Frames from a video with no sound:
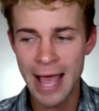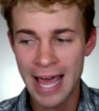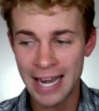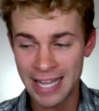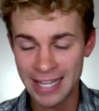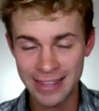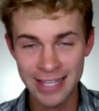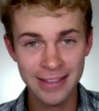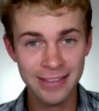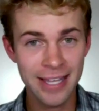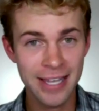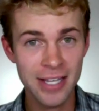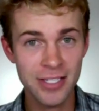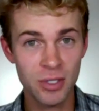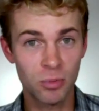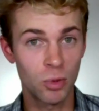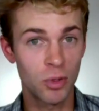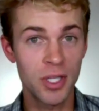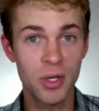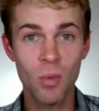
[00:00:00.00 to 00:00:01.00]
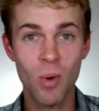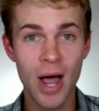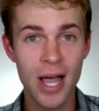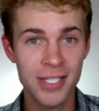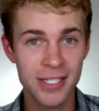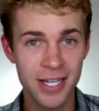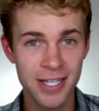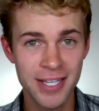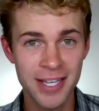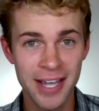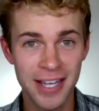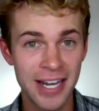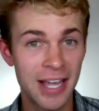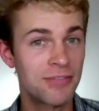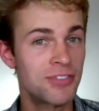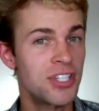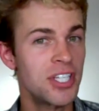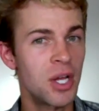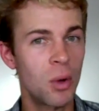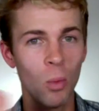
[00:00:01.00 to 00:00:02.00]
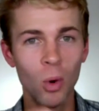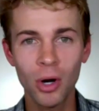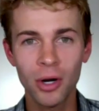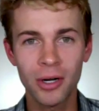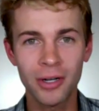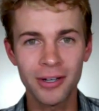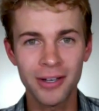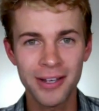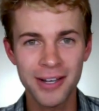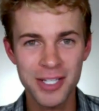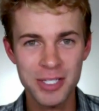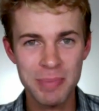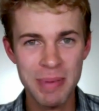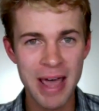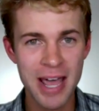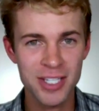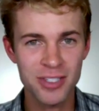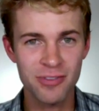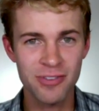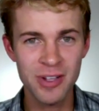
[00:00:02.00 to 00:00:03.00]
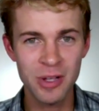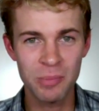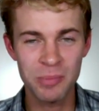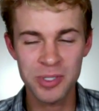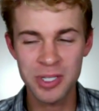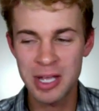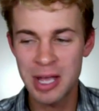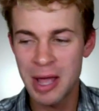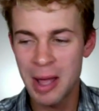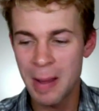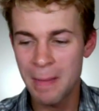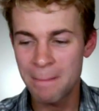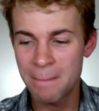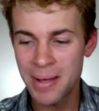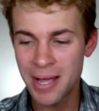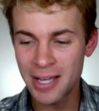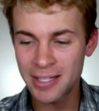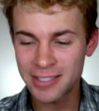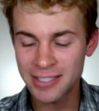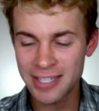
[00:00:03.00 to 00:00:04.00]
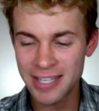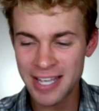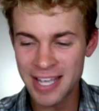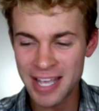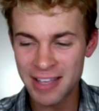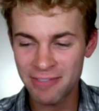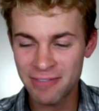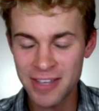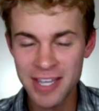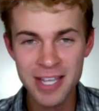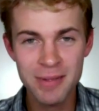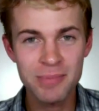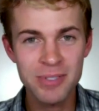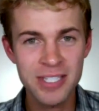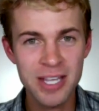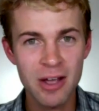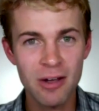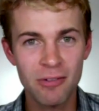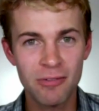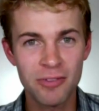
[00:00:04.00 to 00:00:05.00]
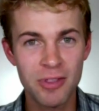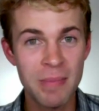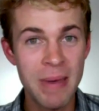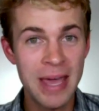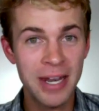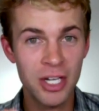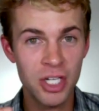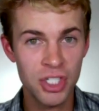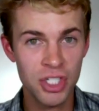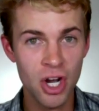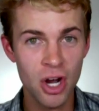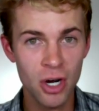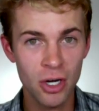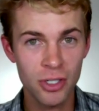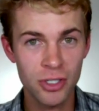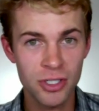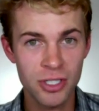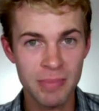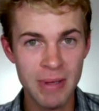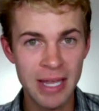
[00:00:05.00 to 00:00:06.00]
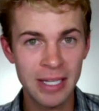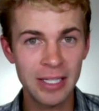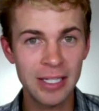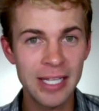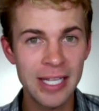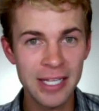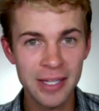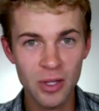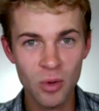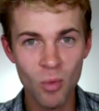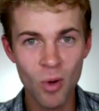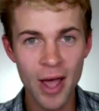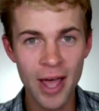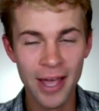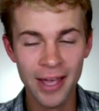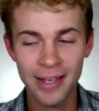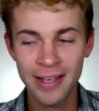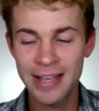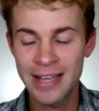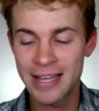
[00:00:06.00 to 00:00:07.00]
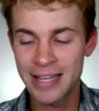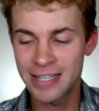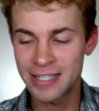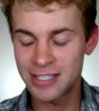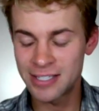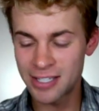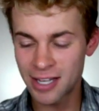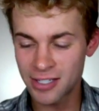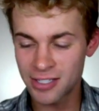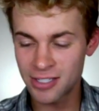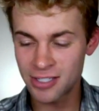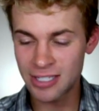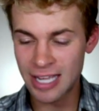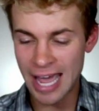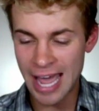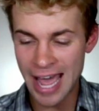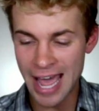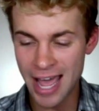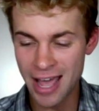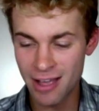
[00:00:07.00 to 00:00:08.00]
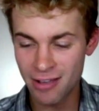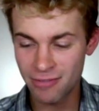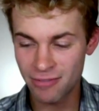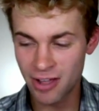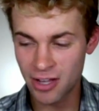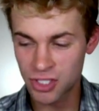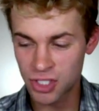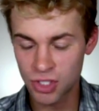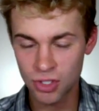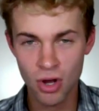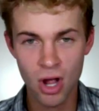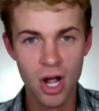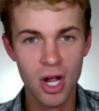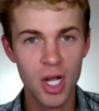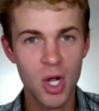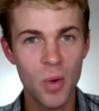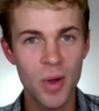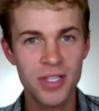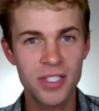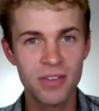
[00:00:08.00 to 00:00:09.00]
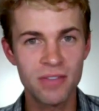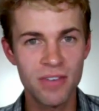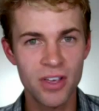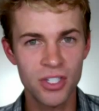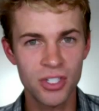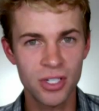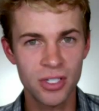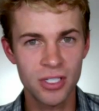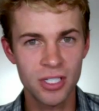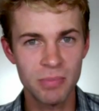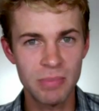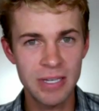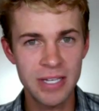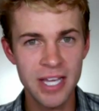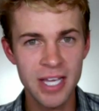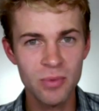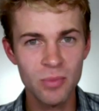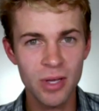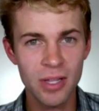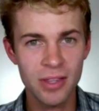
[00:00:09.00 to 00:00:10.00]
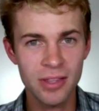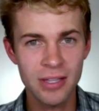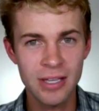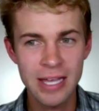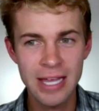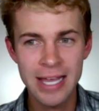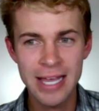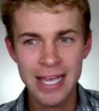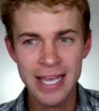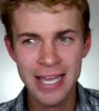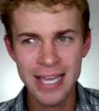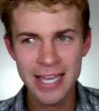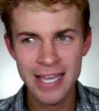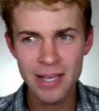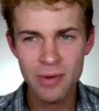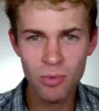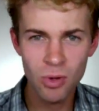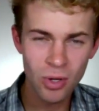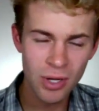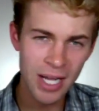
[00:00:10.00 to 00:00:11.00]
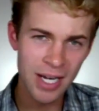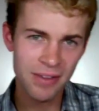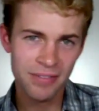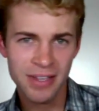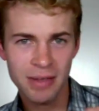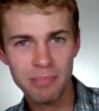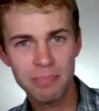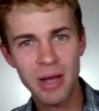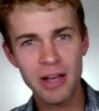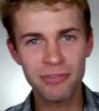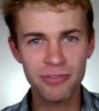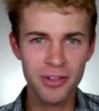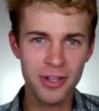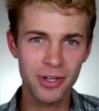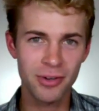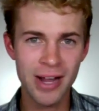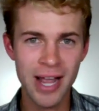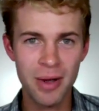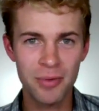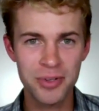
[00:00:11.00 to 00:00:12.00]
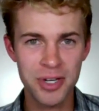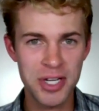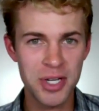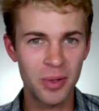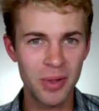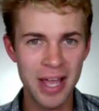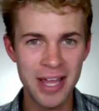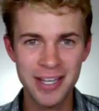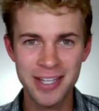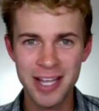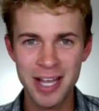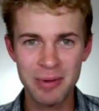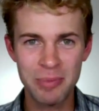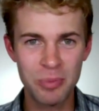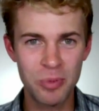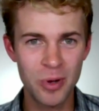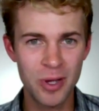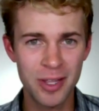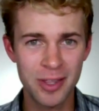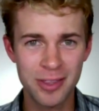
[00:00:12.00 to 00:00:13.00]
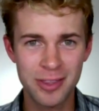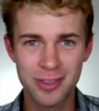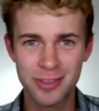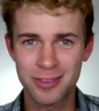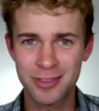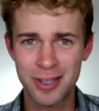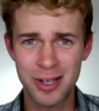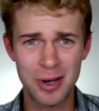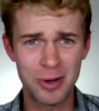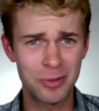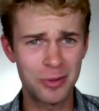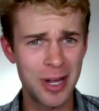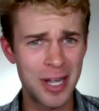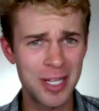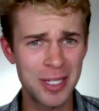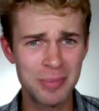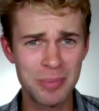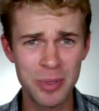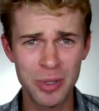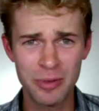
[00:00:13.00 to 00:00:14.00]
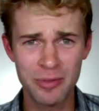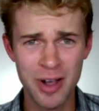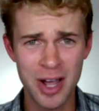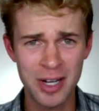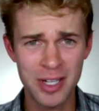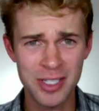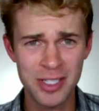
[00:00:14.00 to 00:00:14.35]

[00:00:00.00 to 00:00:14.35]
And I think that is a really wise idea, and I've seen it work in his past films. But if he himself, the man in charge, the man leading the way, doesn't have a strong cohesive vision to begin with, he will kind of get buffeted around, and you'll end up with a random Nirvana